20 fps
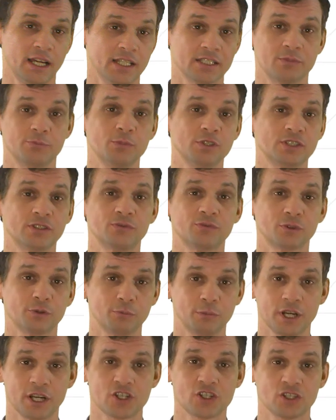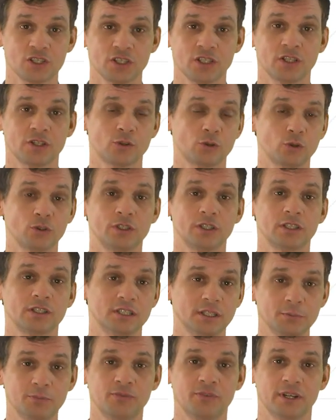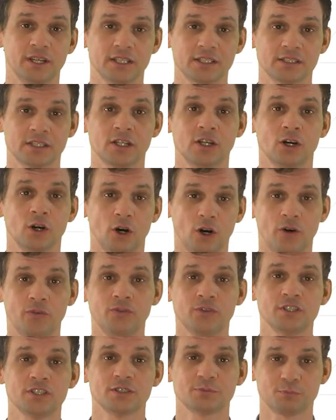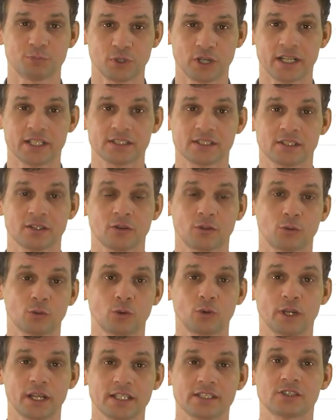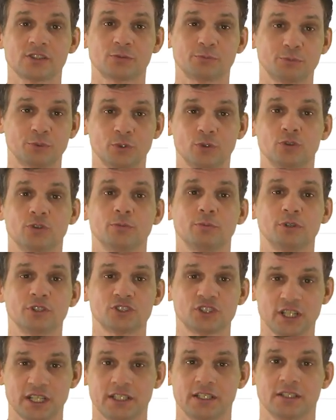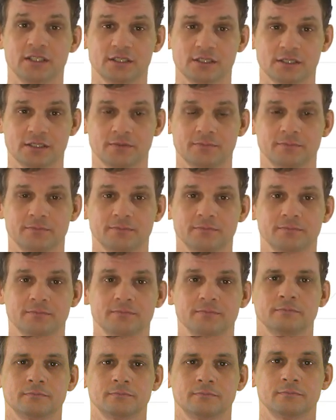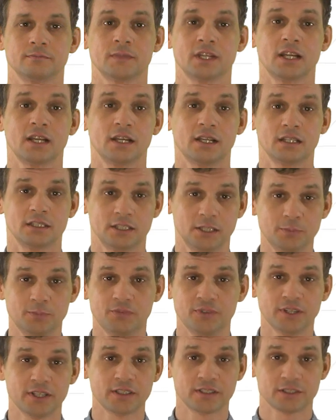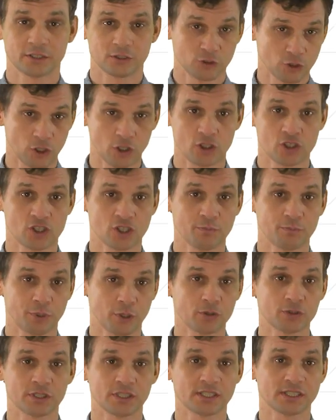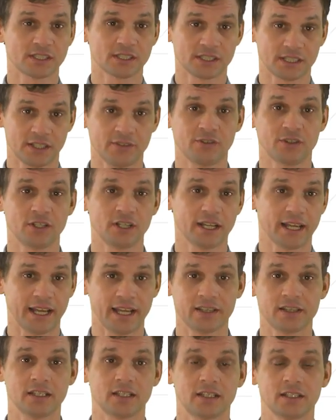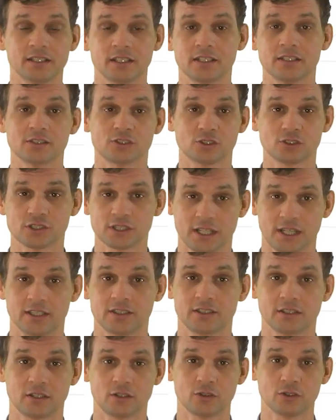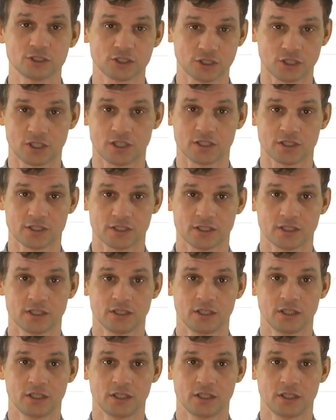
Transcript: as misinformation, including deepfakes, often spreads through less reputable channels. Deepfake technology poses several ethical and societal concerns.